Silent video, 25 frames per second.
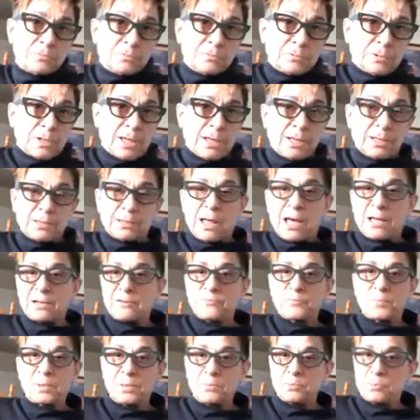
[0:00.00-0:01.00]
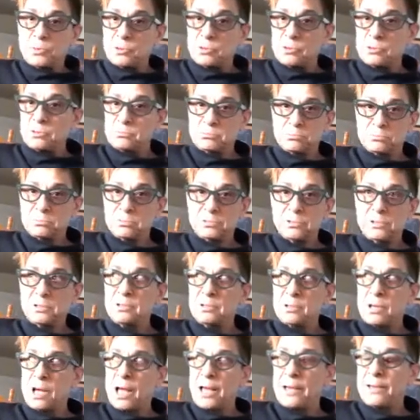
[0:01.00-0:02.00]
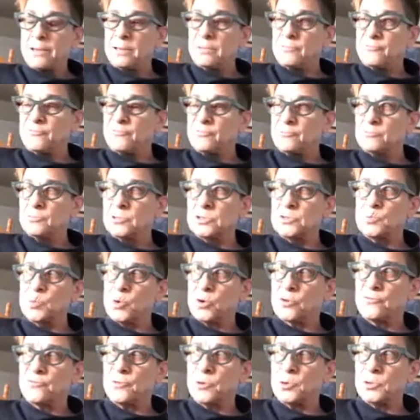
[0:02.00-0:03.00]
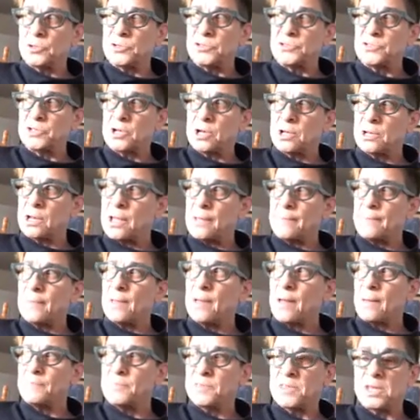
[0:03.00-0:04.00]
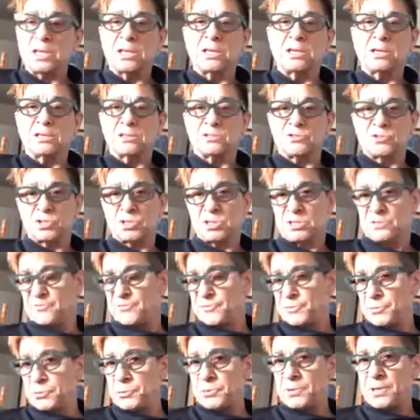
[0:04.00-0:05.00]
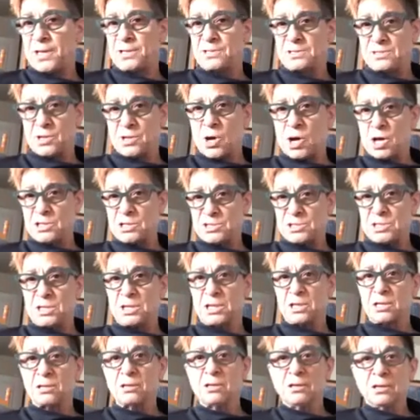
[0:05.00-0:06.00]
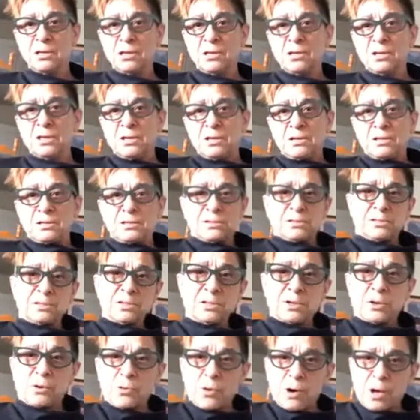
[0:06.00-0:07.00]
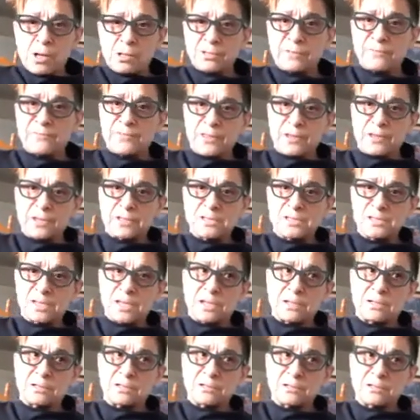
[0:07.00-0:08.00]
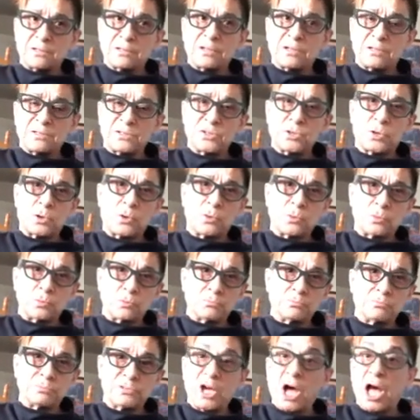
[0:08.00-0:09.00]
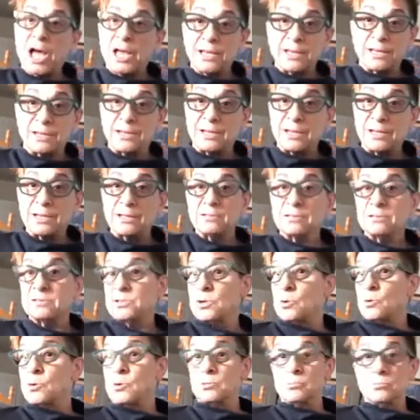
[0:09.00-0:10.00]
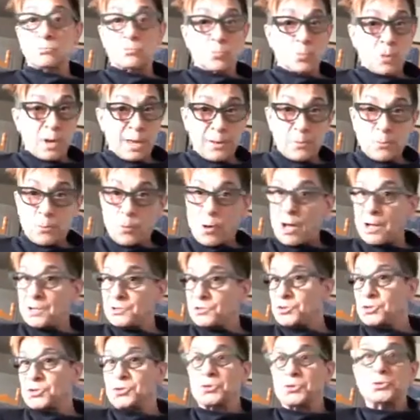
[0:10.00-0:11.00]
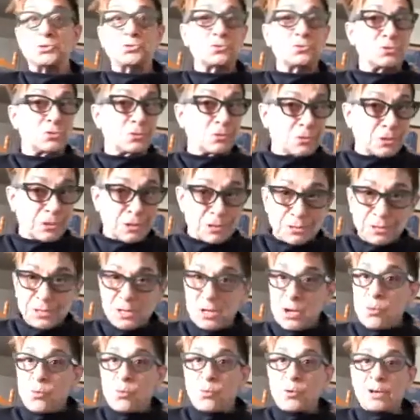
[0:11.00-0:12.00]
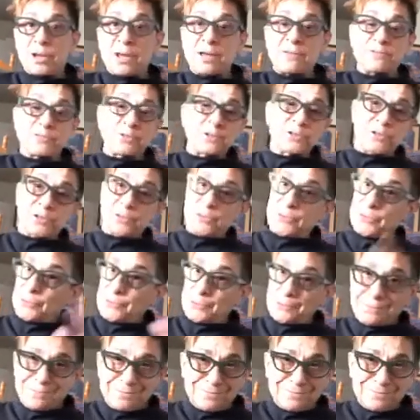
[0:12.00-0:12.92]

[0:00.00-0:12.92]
like a lot of people, I was more focused on, I'm thinking it's just food that's causing, all of this. And so dieting, so Weight Watchers or whatever new,